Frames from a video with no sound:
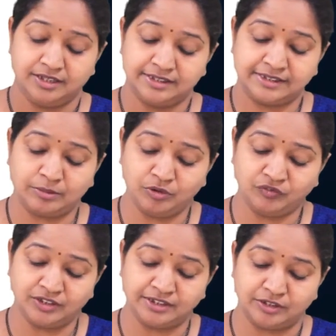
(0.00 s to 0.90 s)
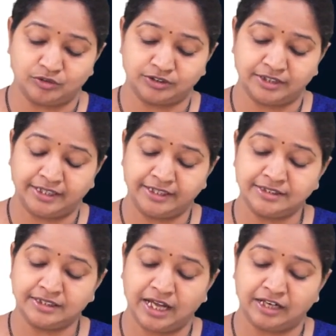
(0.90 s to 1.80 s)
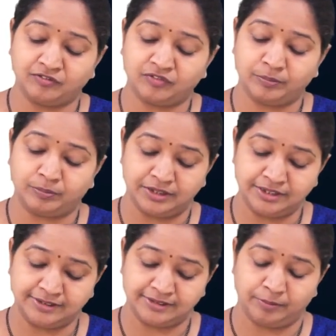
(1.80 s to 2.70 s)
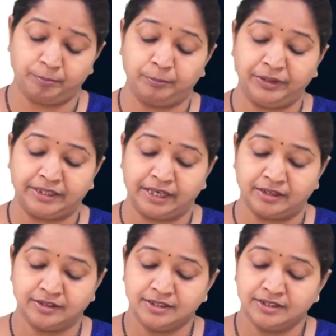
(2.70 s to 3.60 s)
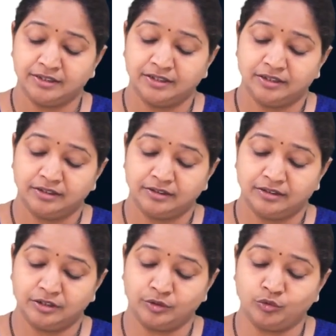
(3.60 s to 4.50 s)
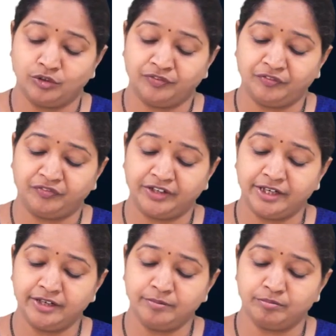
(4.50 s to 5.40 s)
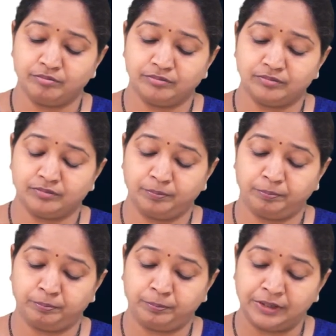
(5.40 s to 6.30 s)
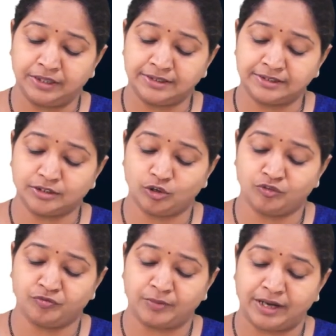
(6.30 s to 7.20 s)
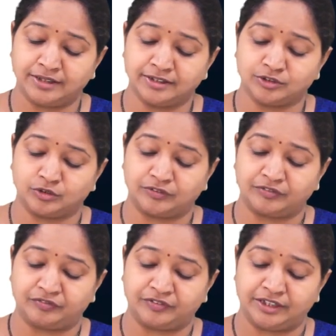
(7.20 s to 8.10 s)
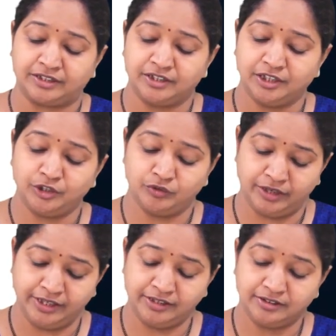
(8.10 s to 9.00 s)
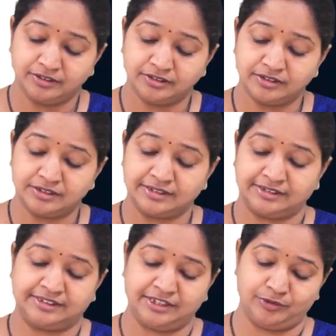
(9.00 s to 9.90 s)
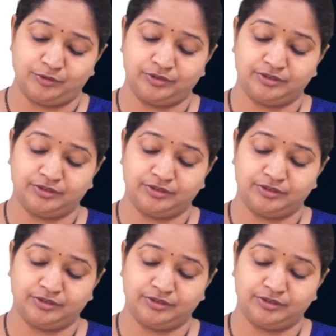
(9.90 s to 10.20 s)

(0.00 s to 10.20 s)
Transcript: Sum of the zeros, that is alpha plus beta. Root 15 plus of minus root 50. You get 0.